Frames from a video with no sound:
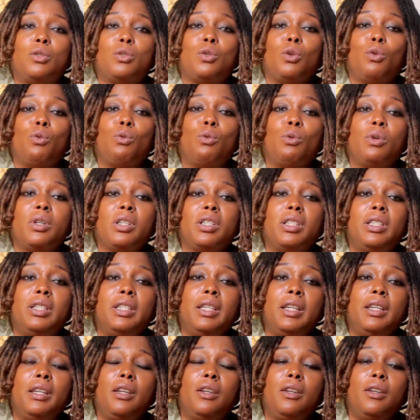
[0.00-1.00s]
So
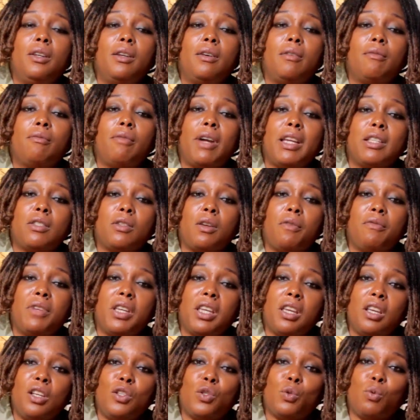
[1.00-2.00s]
the rest of the
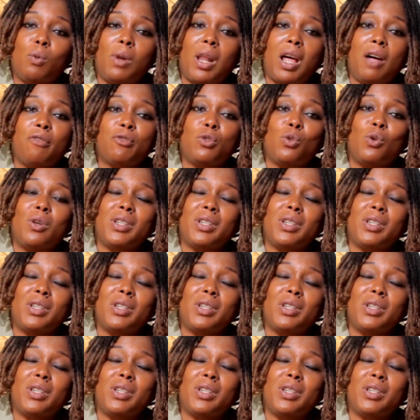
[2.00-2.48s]
kids will have